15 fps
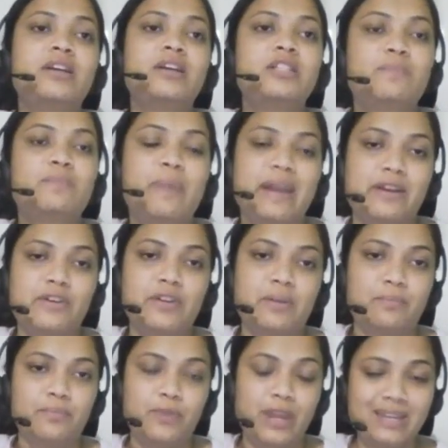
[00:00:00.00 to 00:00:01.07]
spectrum,
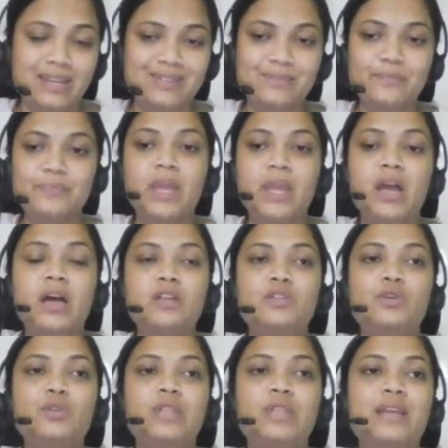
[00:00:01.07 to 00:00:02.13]
right?
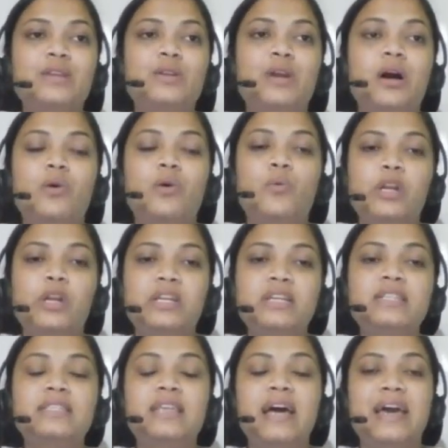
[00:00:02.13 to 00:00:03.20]
So then what
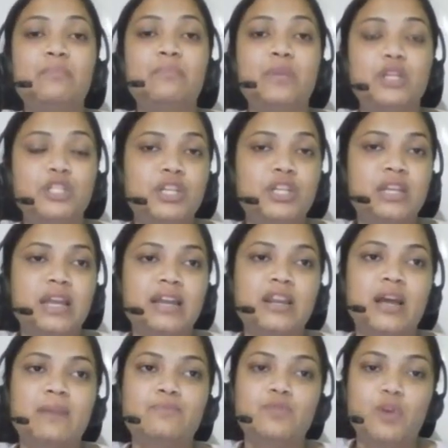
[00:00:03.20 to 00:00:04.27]
is the emission and
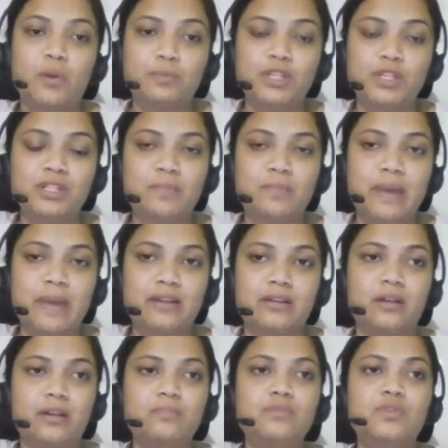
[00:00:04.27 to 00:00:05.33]
absorption
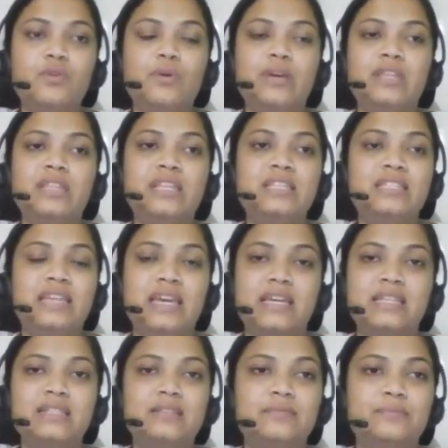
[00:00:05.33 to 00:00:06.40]
spectrum? So in this
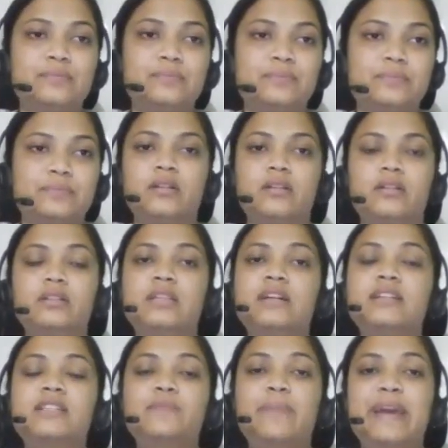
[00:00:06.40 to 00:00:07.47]
case,
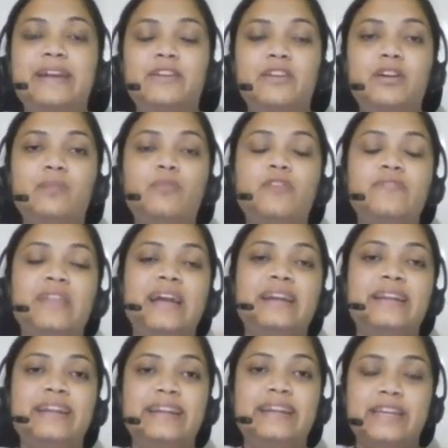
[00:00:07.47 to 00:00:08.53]
the spectrum of
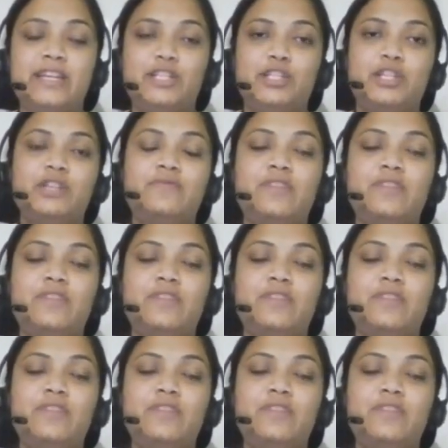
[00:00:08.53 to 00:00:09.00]
that radiation